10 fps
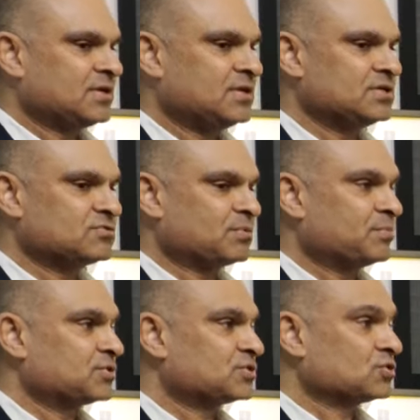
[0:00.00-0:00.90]
niche from a
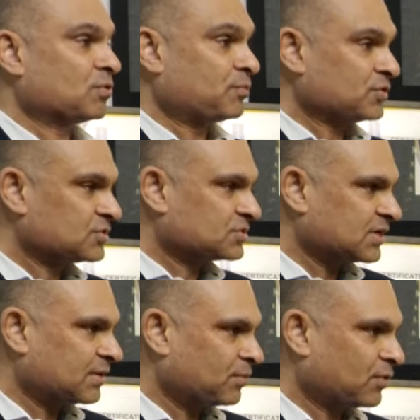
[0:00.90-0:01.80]
business operations
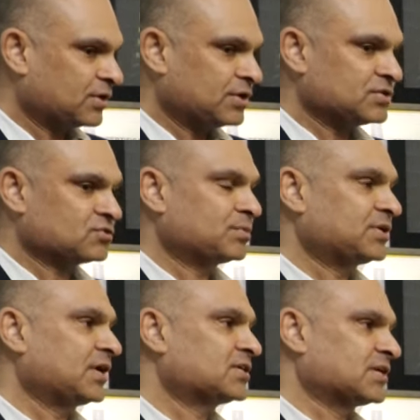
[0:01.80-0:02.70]
standpoint, and niche from a
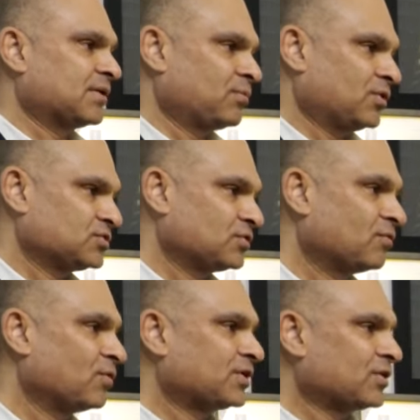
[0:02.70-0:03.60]
tech standpoint. So I'm
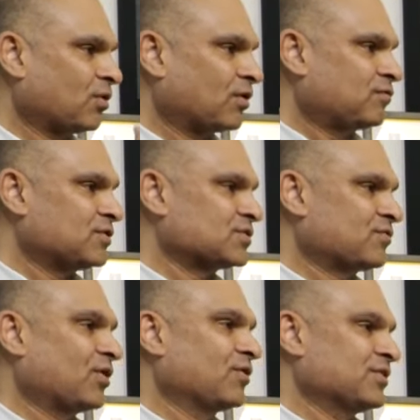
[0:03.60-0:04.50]
gonna work at a confluence
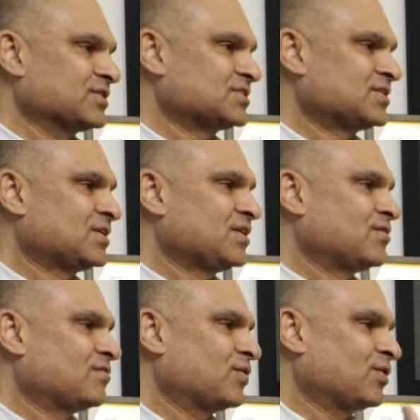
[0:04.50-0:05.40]
of all of this
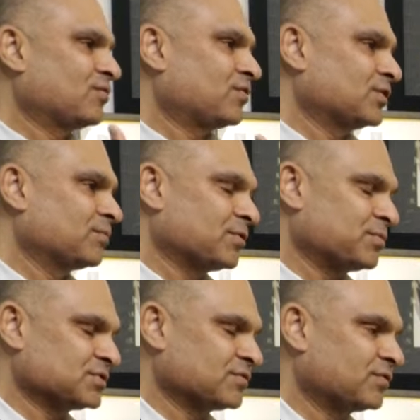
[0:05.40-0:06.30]
for the
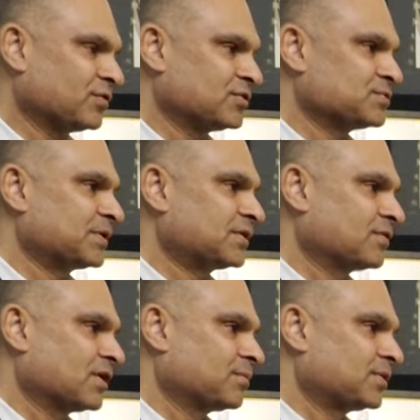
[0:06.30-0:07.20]
purpose of your
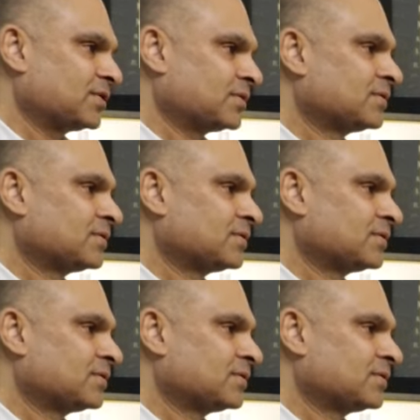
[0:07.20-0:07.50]
respective company.